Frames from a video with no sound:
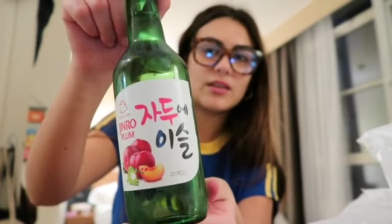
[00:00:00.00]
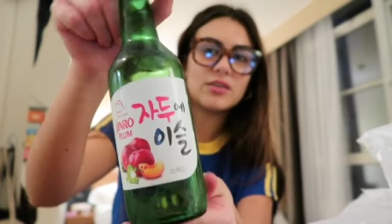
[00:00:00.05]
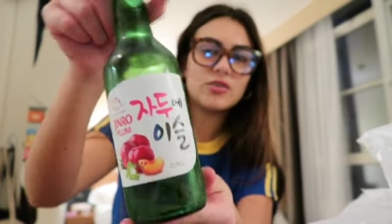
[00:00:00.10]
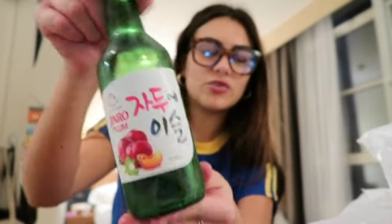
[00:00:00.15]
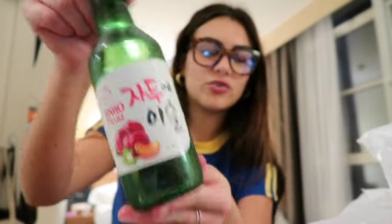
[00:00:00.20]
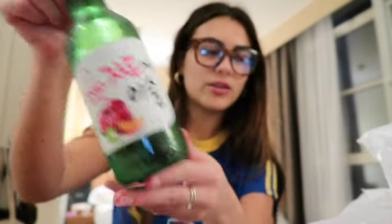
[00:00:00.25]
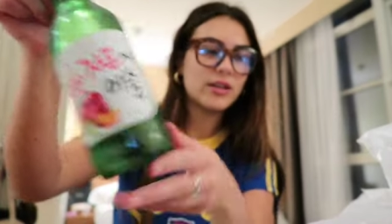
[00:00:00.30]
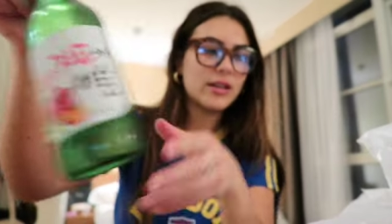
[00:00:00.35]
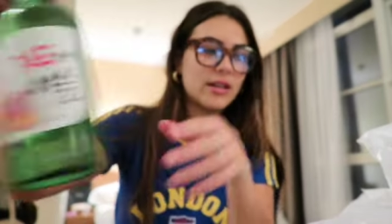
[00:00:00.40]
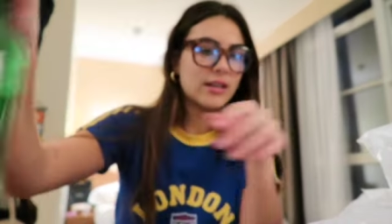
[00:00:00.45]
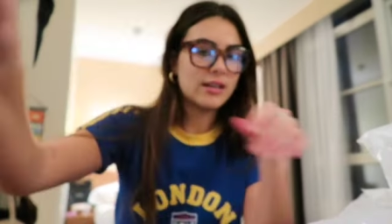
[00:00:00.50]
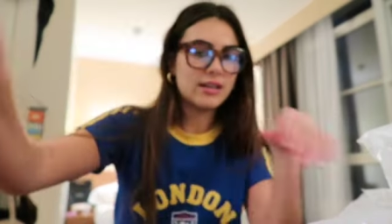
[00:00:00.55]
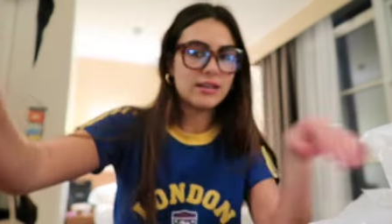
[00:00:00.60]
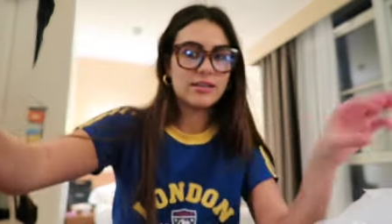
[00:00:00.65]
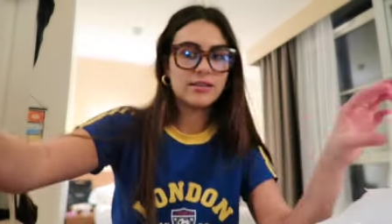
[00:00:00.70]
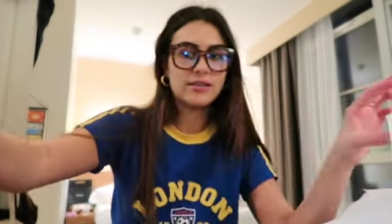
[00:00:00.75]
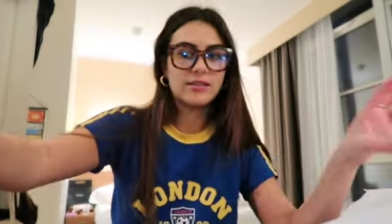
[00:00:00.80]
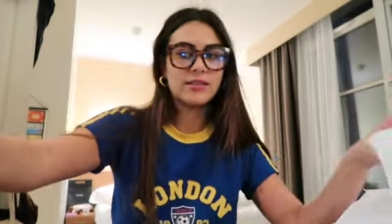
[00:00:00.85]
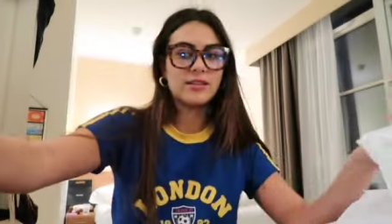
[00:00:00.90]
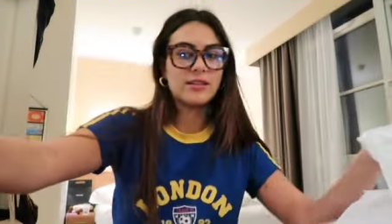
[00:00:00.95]
drink.
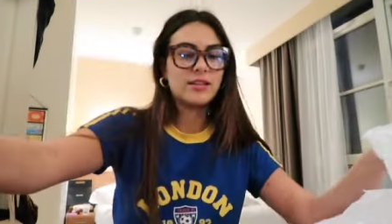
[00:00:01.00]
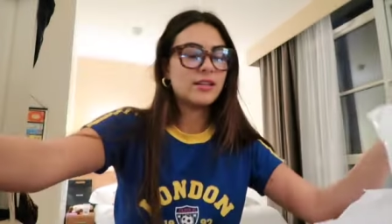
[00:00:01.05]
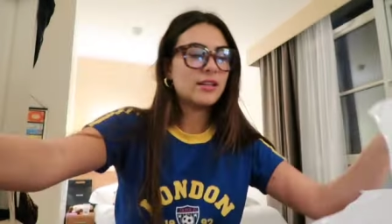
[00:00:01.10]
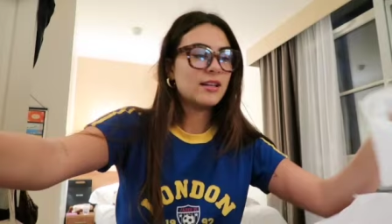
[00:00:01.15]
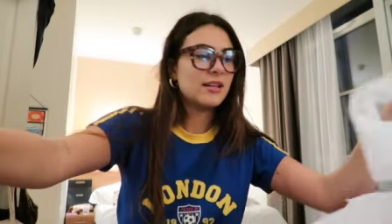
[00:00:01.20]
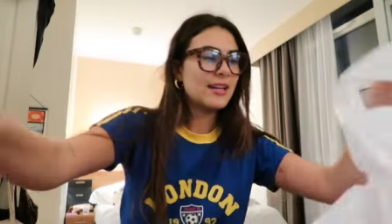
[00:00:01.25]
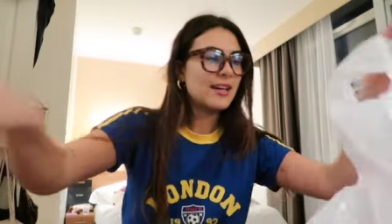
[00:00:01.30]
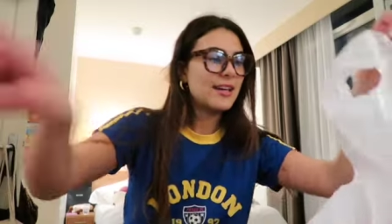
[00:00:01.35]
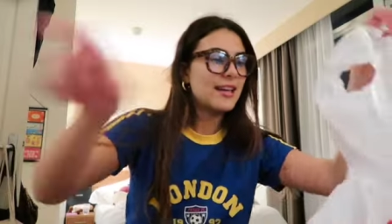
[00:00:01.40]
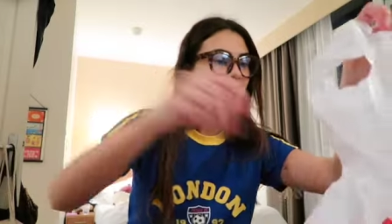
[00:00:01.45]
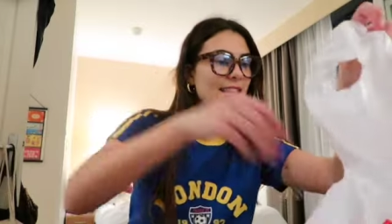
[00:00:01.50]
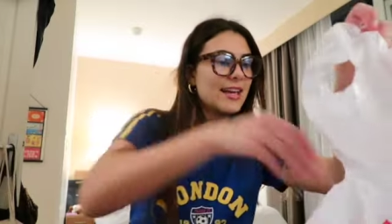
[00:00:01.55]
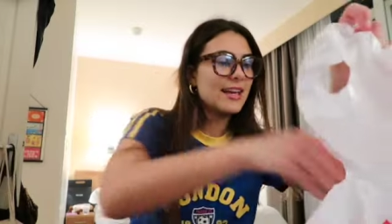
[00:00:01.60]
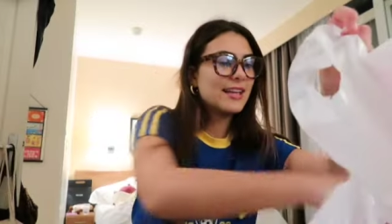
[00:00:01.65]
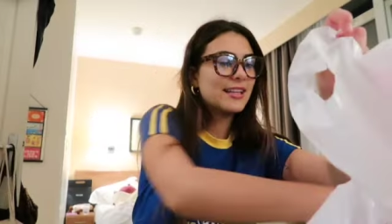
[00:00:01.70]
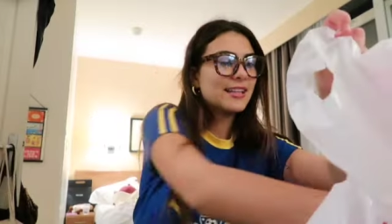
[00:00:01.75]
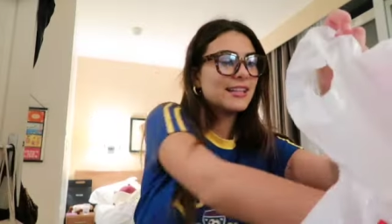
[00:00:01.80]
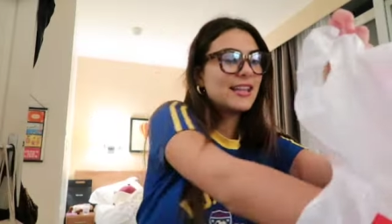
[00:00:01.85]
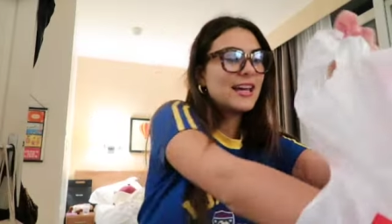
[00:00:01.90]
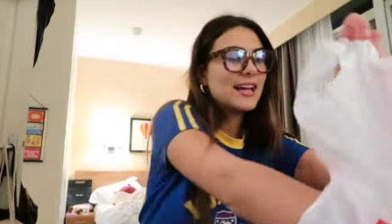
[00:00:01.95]

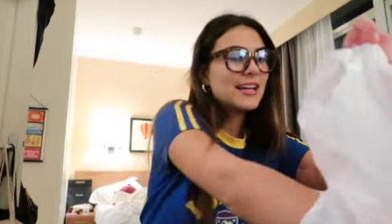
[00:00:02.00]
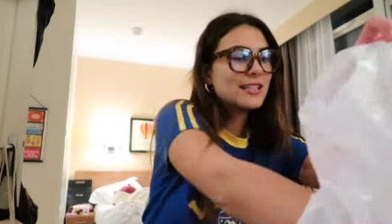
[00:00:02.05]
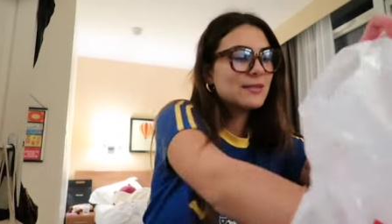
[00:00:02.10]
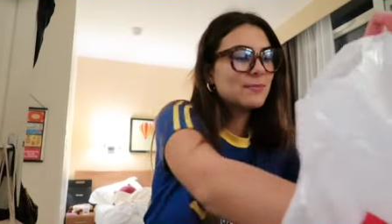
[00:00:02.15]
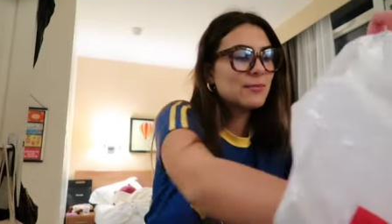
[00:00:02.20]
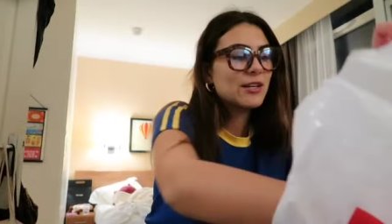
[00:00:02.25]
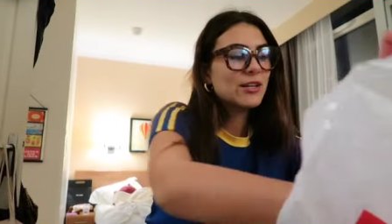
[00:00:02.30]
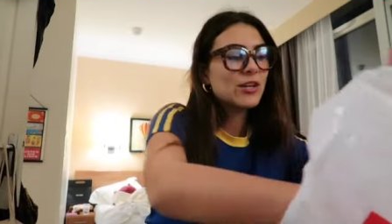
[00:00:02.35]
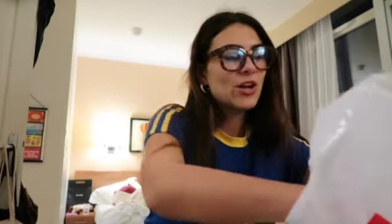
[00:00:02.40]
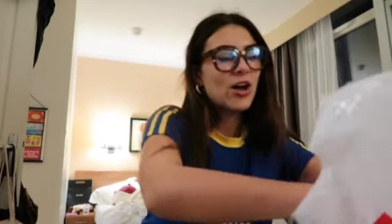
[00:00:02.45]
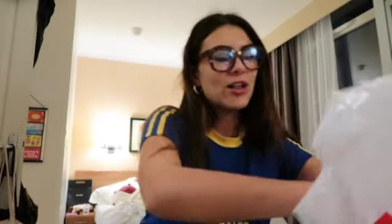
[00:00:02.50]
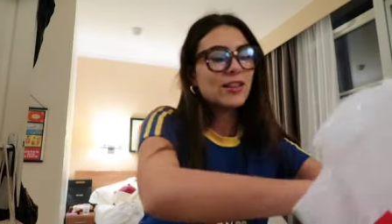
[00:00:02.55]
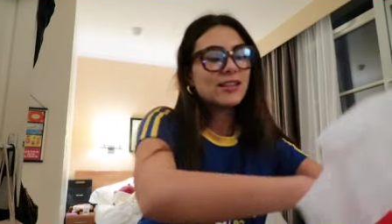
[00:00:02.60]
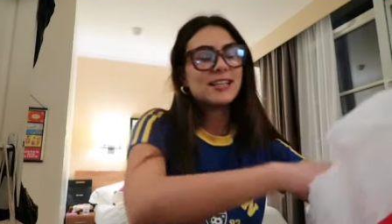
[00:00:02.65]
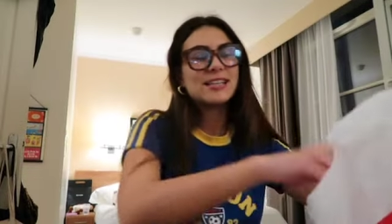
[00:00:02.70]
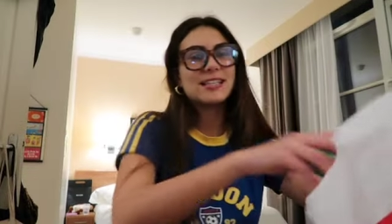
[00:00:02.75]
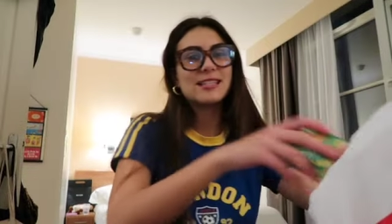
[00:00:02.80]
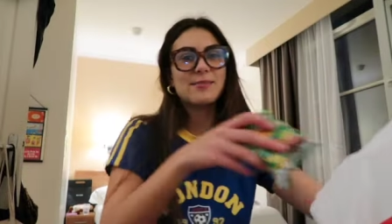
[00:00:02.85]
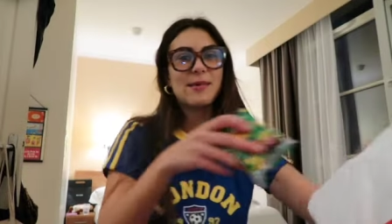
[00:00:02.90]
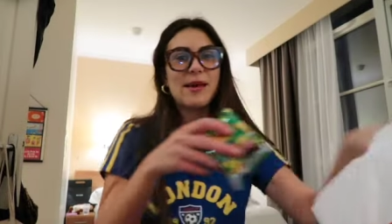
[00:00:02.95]
And last but not
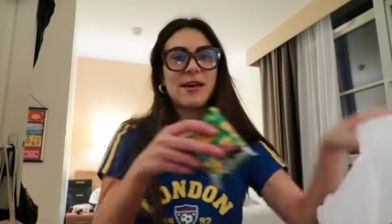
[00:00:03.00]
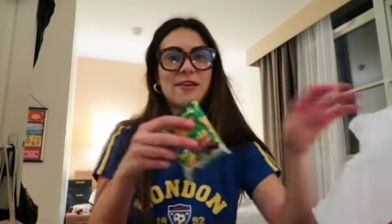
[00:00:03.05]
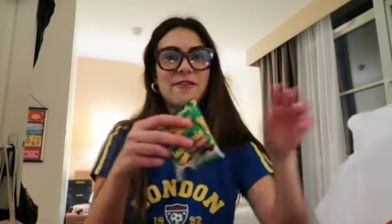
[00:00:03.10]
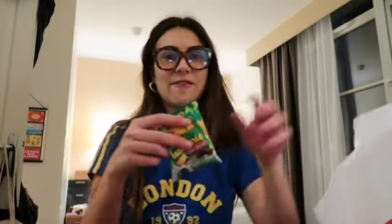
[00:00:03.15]
least, my